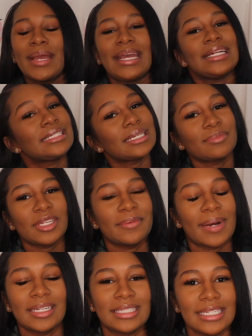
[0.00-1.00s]
It's something
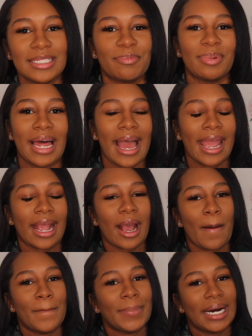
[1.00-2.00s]
about these
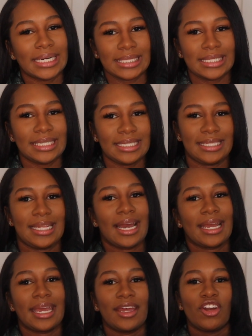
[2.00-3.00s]
black boxes
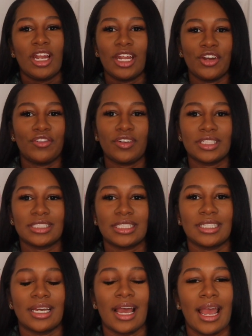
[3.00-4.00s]
that can
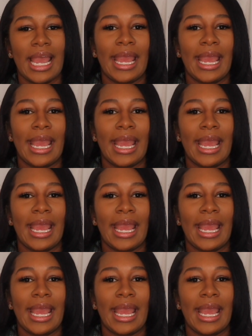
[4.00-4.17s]
literally